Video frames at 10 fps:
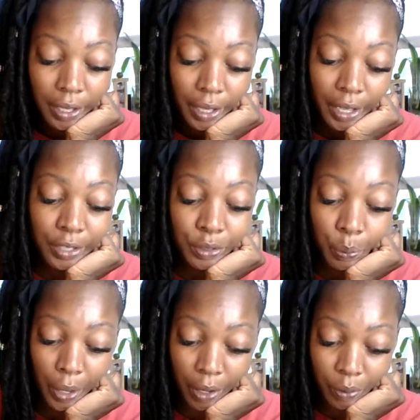as
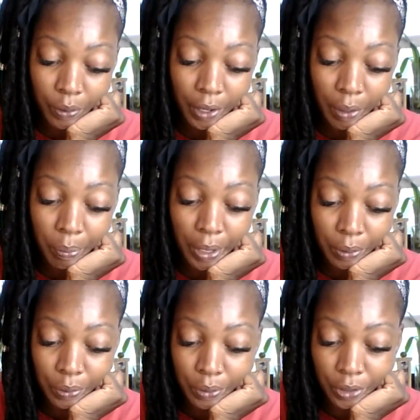well
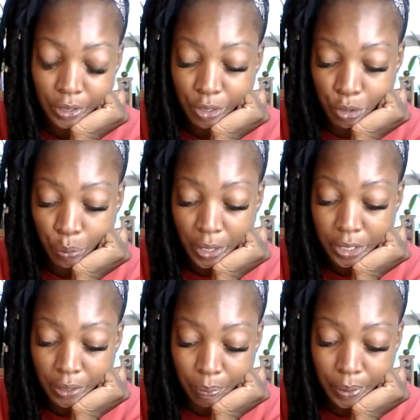about your
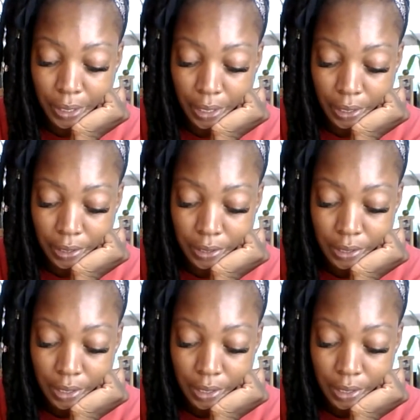situation because